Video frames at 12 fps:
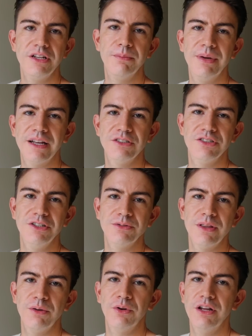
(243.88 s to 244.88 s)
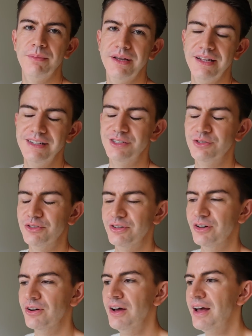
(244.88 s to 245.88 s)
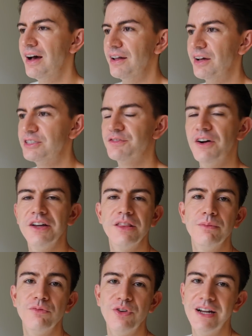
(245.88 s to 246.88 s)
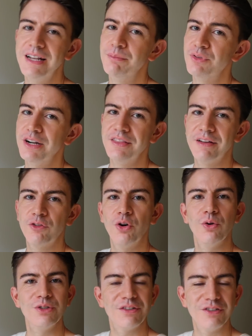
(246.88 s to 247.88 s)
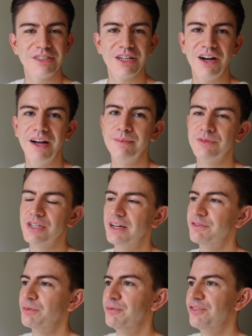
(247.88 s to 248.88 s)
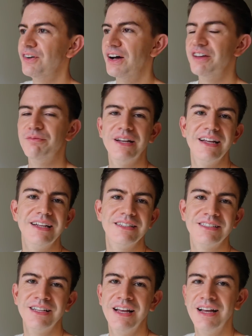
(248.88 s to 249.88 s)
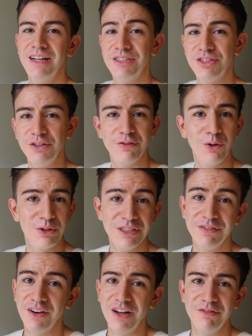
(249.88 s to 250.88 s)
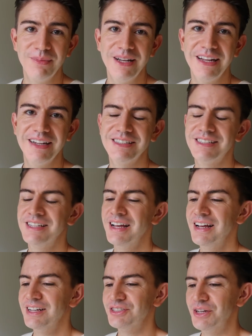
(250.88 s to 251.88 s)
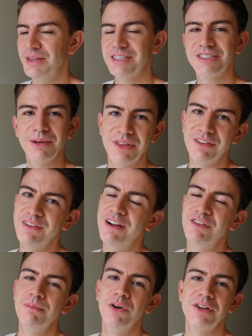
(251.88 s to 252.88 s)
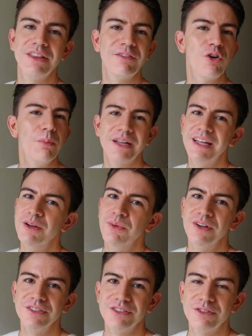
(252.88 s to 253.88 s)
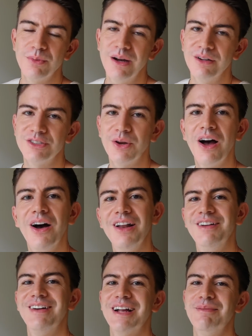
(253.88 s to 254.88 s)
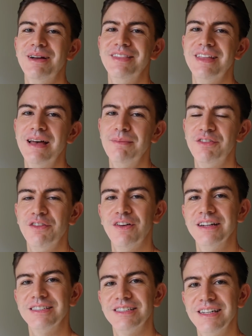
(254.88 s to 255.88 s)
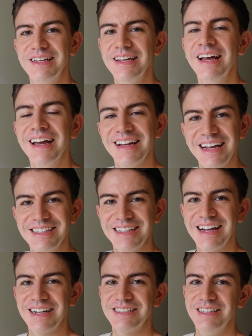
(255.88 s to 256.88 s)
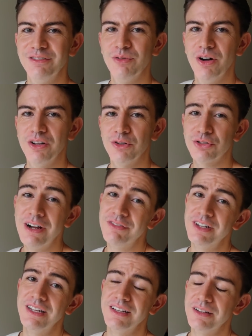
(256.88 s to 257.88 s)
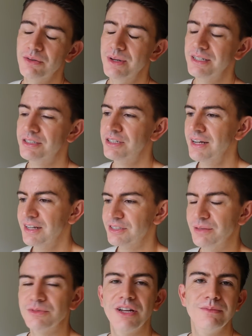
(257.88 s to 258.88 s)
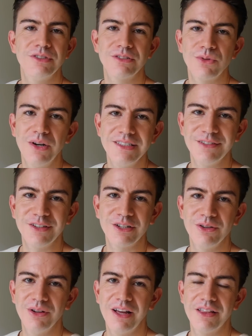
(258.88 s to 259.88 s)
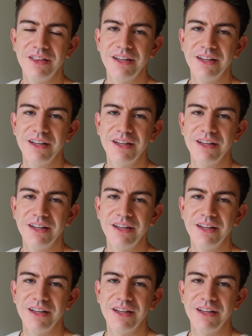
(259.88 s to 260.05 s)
you can pick and choose whether you want it a bit easier or not. And I just find them really brilliant. They've got all different times, like from 5 minutes to 45 minutes. So there's something for everybody, and they've got beginner ones as well. So I highly recommend them if you fancy getting active while you're traveling, which sometimes is quite difficult, I